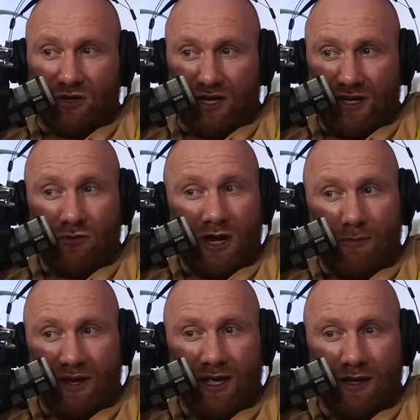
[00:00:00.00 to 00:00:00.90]
they're keen on
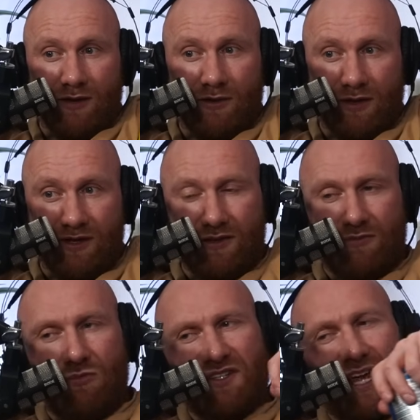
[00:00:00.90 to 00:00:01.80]
him, eh?
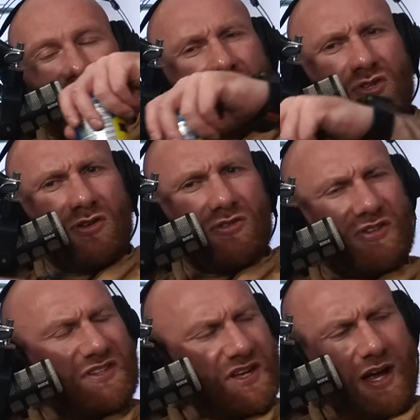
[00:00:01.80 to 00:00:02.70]
Was he injured or
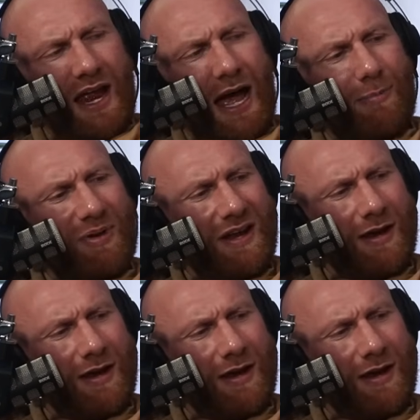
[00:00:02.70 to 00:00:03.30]
did something happen to